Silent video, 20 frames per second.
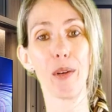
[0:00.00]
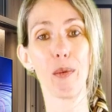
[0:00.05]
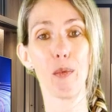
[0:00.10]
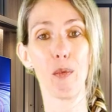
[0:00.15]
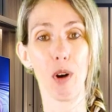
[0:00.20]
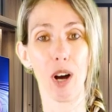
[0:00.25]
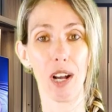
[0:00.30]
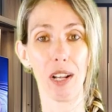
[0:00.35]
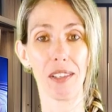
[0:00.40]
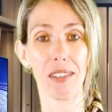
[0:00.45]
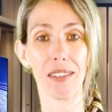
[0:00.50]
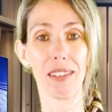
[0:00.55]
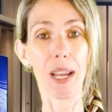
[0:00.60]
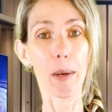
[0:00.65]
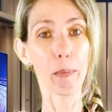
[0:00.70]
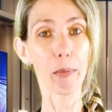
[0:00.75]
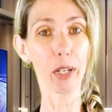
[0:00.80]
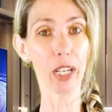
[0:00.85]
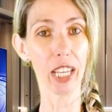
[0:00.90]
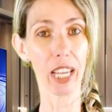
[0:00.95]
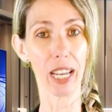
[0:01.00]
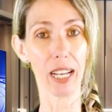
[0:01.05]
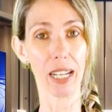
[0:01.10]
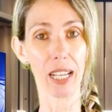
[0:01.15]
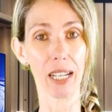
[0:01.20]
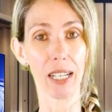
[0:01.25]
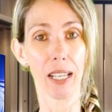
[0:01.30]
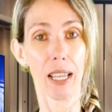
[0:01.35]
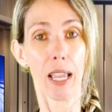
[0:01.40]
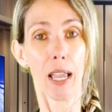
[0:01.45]
was
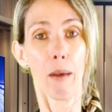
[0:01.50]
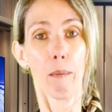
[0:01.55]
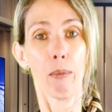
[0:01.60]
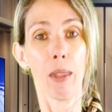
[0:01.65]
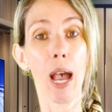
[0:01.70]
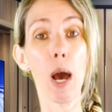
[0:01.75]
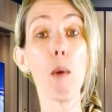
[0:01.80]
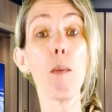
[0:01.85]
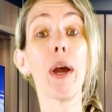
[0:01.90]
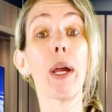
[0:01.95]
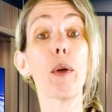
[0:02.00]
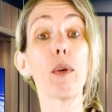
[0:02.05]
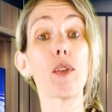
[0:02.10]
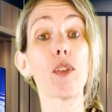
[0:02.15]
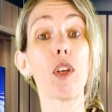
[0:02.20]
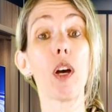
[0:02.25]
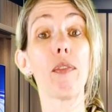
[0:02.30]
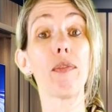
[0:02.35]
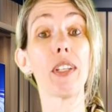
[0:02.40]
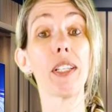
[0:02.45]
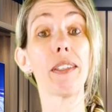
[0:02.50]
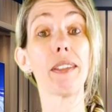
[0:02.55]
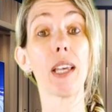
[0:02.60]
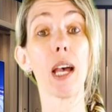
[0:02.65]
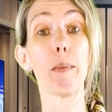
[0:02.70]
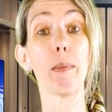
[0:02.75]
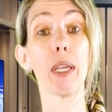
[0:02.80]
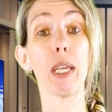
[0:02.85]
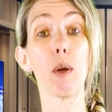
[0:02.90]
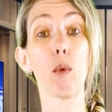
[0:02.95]
deprecated. Now Microsoft is
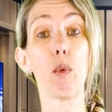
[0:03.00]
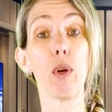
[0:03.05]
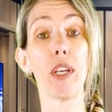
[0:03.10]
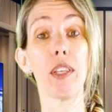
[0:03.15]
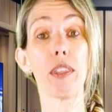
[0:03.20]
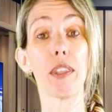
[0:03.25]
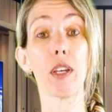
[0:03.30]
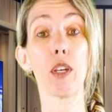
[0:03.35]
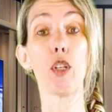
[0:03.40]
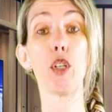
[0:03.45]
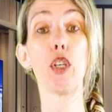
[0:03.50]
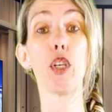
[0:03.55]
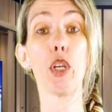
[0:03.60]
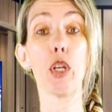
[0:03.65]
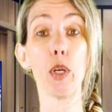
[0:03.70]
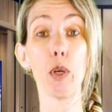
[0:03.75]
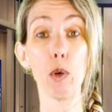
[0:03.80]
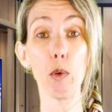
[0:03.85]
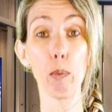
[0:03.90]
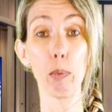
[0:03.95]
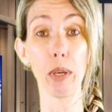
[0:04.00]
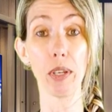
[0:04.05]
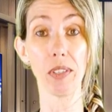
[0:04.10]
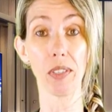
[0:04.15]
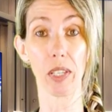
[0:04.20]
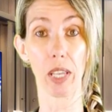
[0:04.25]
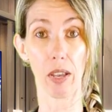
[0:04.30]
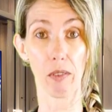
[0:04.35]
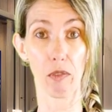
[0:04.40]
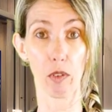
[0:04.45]
coming with a new
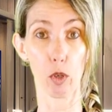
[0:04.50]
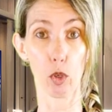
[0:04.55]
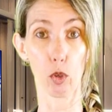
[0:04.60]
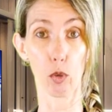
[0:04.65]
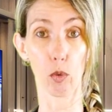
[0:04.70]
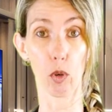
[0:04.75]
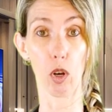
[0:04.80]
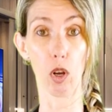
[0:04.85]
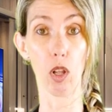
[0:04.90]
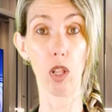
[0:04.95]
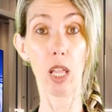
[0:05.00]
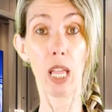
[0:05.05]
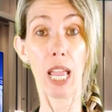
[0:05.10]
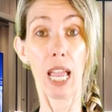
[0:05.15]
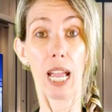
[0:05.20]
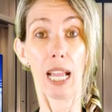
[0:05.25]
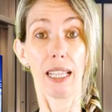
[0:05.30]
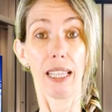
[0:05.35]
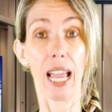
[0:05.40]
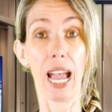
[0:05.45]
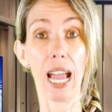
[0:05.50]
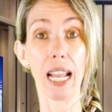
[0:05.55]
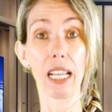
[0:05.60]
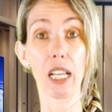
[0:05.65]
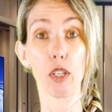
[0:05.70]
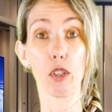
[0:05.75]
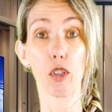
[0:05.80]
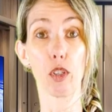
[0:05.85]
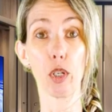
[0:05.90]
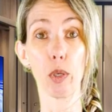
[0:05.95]
PCF control that
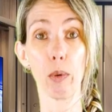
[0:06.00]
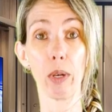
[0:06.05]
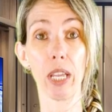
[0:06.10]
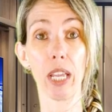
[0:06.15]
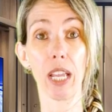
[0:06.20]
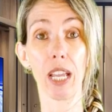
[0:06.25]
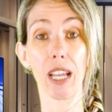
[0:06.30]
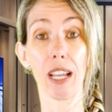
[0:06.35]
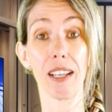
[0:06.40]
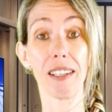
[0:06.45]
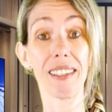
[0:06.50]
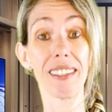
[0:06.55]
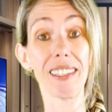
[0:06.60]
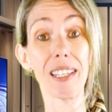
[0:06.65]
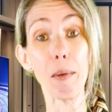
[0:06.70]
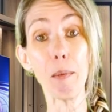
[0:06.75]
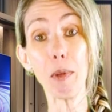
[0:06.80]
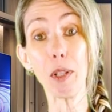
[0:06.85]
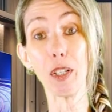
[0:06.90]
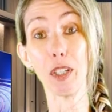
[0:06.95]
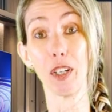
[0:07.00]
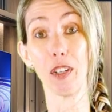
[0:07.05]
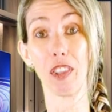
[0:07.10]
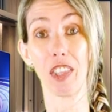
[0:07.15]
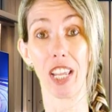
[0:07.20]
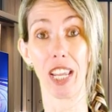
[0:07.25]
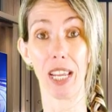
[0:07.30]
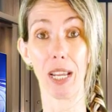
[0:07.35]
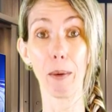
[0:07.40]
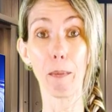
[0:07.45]
is doing a similar
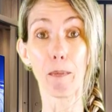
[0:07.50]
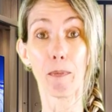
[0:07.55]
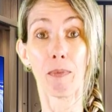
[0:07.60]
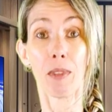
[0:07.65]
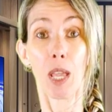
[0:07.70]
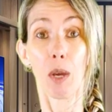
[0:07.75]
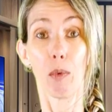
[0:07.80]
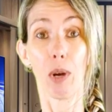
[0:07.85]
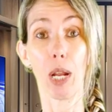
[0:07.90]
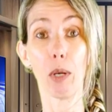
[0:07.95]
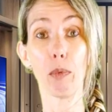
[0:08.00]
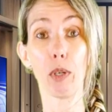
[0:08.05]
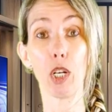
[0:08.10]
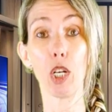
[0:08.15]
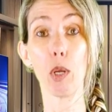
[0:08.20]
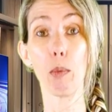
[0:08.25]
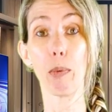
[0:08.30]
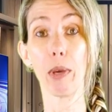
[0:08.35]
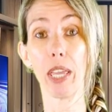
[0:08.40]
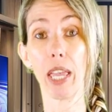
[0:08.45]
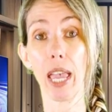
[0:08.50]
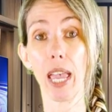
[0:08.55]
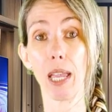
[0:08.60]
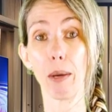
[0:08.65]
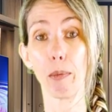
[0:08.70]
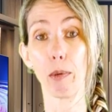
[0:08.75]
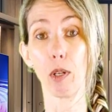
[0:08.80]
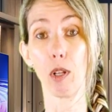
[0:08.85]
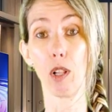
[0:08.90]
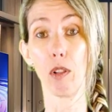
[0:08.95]
thing, right? We're going to be
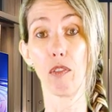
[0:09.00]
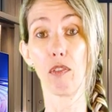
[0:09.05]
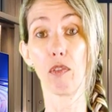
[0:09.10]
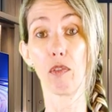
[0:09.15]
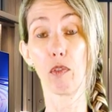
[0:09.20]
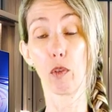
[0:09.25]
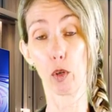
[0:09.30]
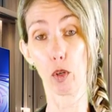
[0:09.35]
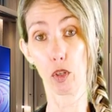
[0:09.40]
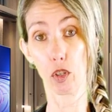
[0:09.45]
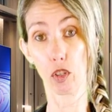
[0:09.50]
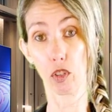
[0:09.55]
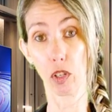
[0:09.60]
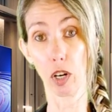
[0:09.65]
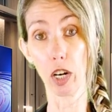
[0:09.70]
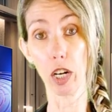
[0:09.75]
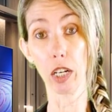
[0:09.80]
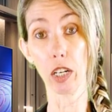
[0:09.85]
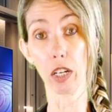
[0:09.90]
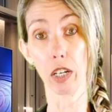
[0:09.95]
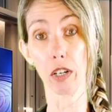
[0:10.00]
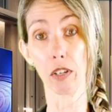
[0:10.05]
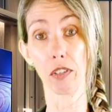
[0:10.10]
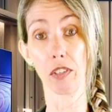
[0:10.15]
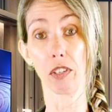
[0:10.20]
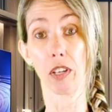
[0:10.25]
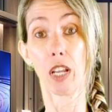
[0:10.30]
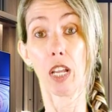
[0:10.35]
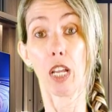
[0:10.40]
able, for starters,